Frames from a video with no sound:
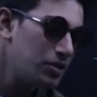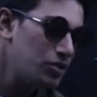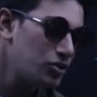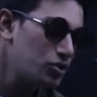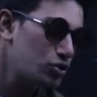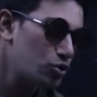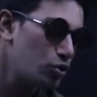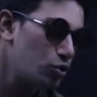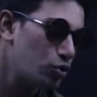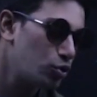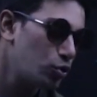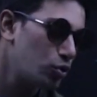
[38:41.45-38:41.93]

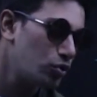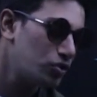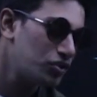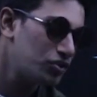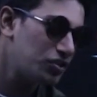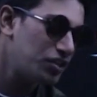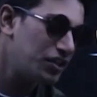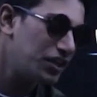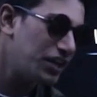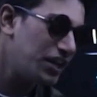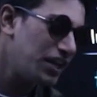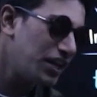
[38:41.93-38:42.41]
So
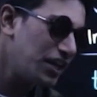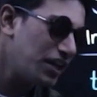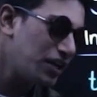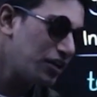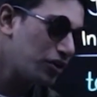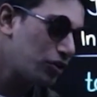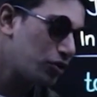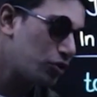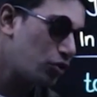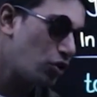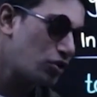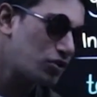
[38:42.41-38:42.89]
root 3
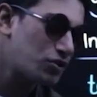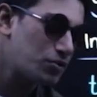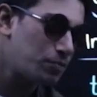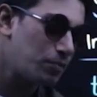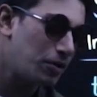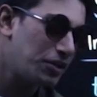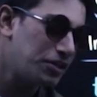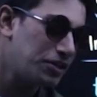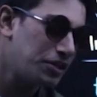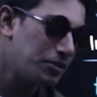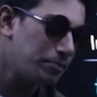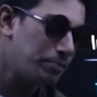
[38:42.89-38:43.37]
cross
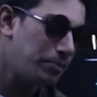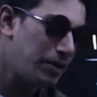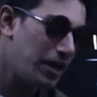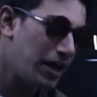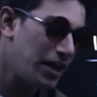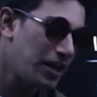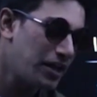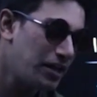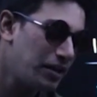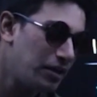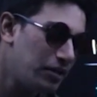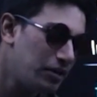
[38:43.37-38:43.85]

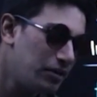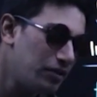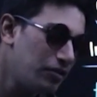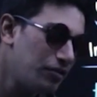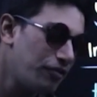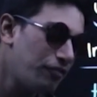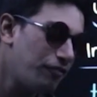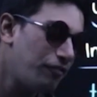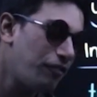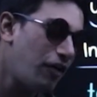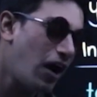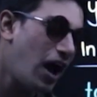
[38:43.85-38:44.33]
multiply.
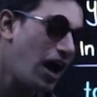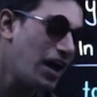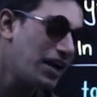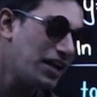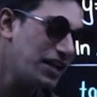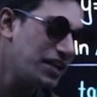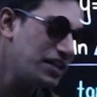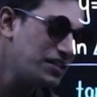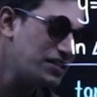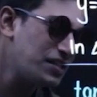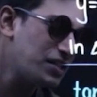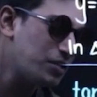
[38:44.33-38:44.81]

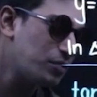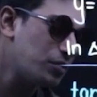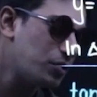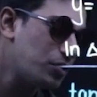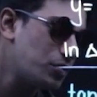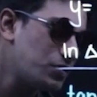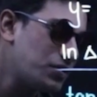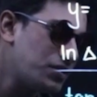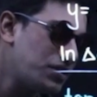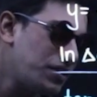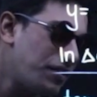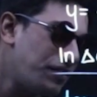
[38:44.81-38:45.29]
Y is equal
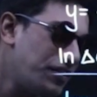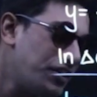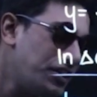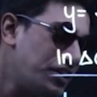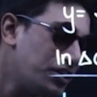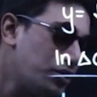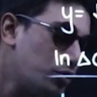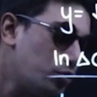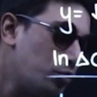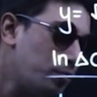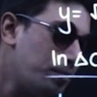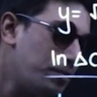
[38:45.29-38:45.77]
to
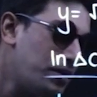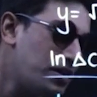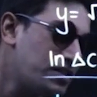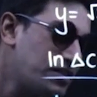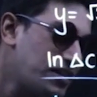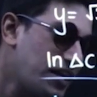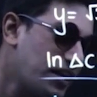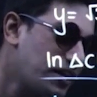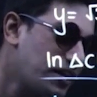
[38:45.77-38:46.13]
72 plus